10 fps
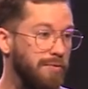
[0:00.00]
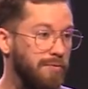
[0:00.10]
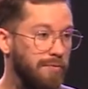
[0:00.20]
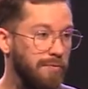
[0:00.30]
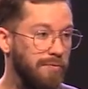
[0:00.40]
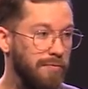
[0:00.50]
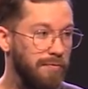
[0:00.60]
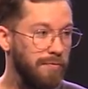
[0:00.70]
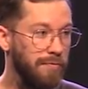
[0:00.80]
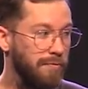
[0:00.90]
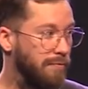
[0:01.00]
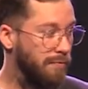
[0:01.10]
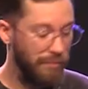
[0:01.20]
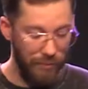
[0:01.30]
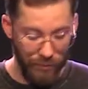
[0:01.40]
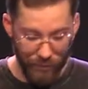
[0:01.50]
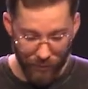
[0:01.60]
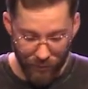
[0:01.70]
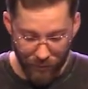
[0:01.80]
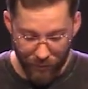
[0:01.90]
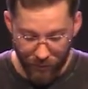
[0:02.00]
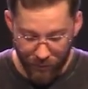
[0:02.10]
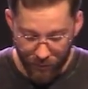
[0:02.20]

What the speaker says: Nobody speaks.